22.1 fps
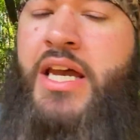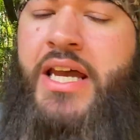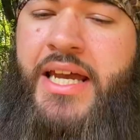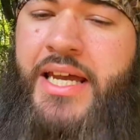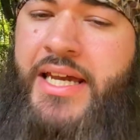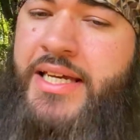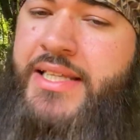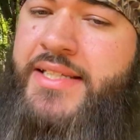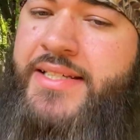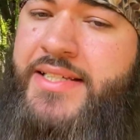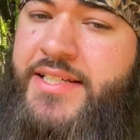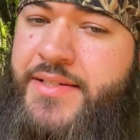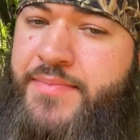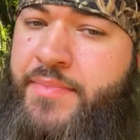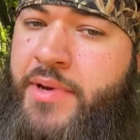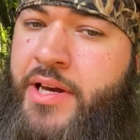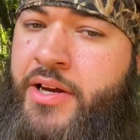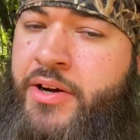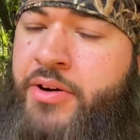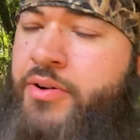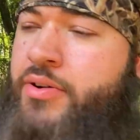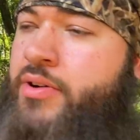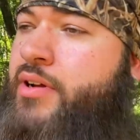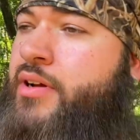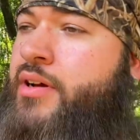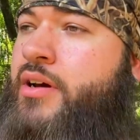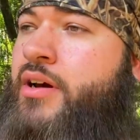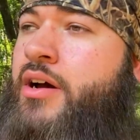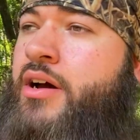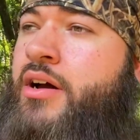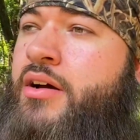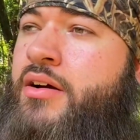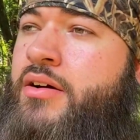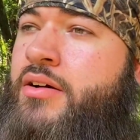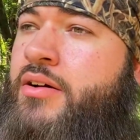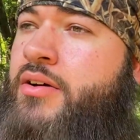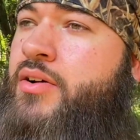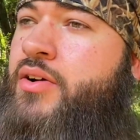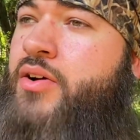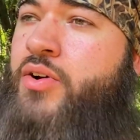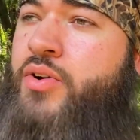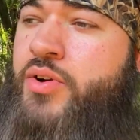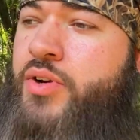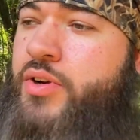It smelled
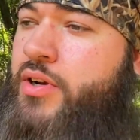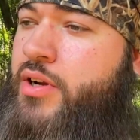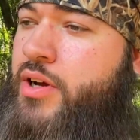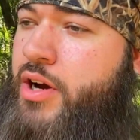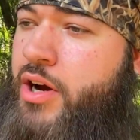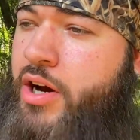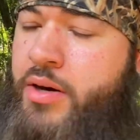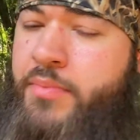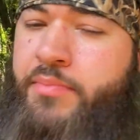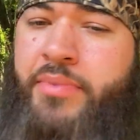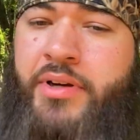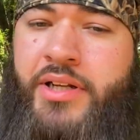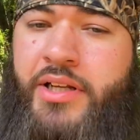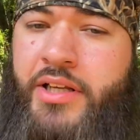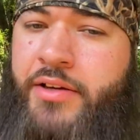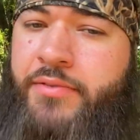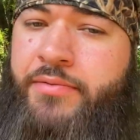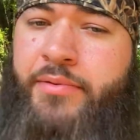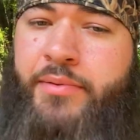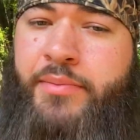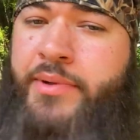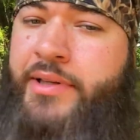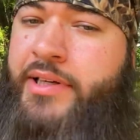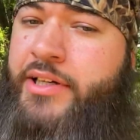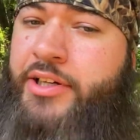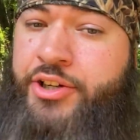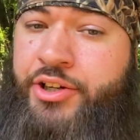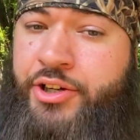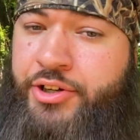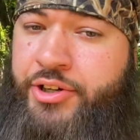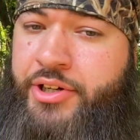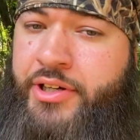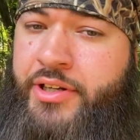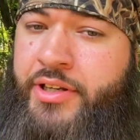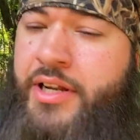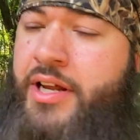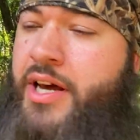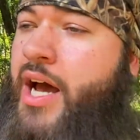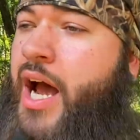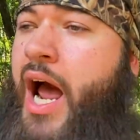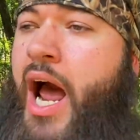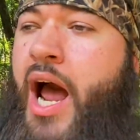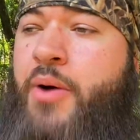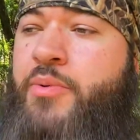unbelievably good.
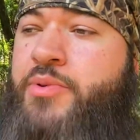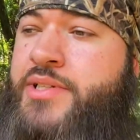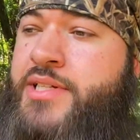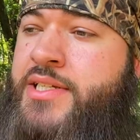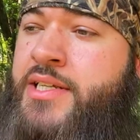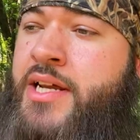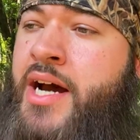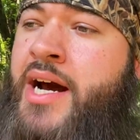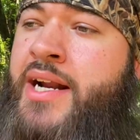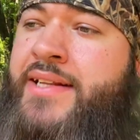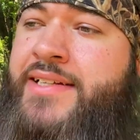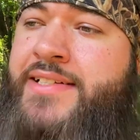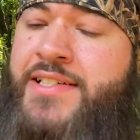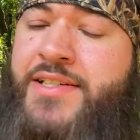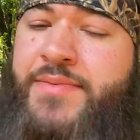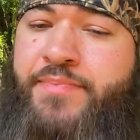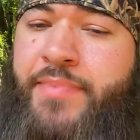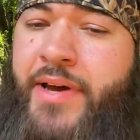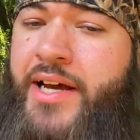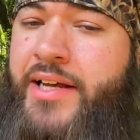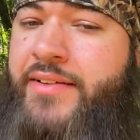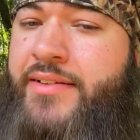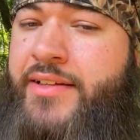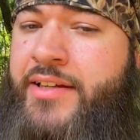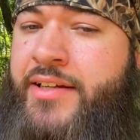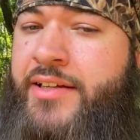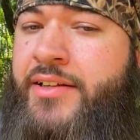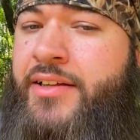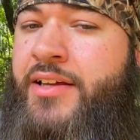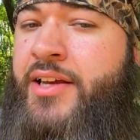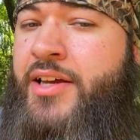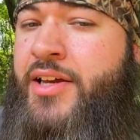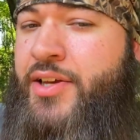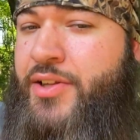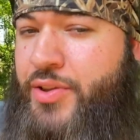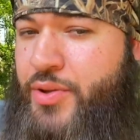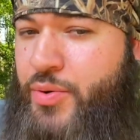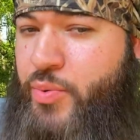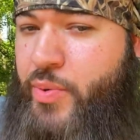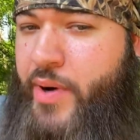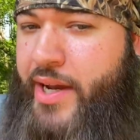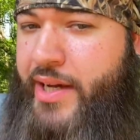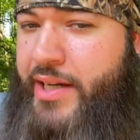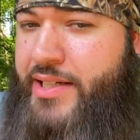I was not expecting the
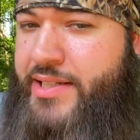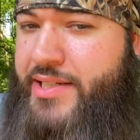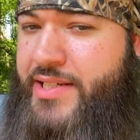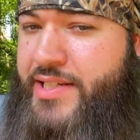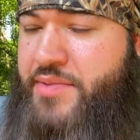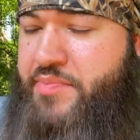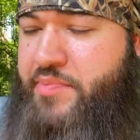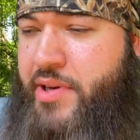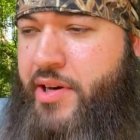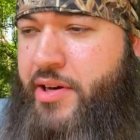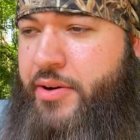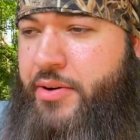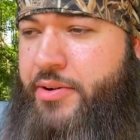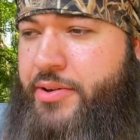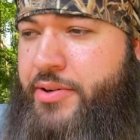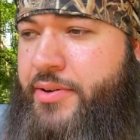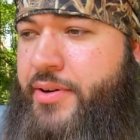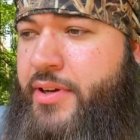way it smelled.